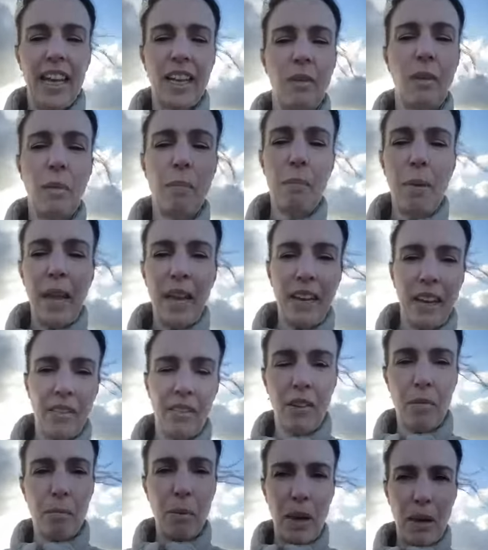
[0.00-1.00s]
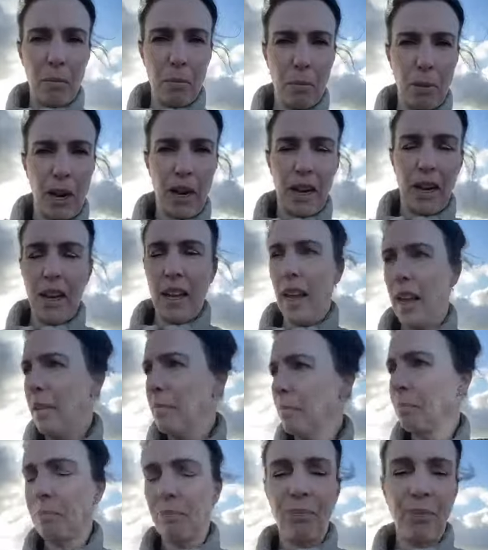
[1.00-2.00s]
Are you in bed having bed
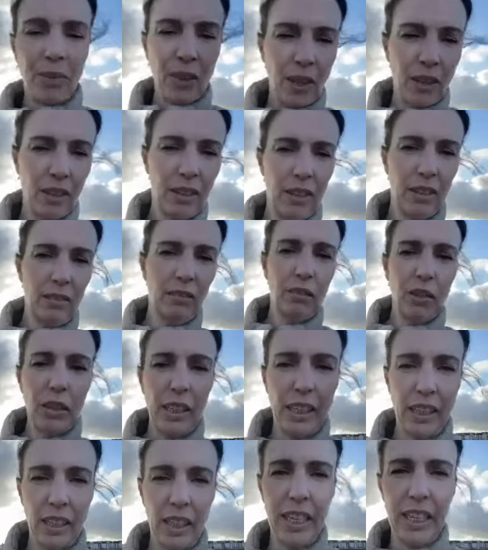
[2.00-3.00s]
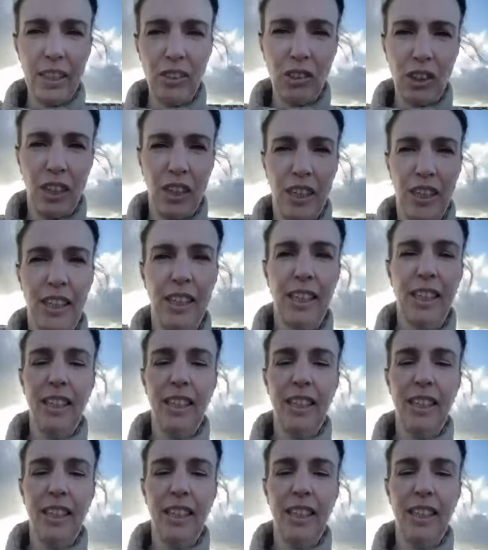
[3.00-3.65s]
and full English?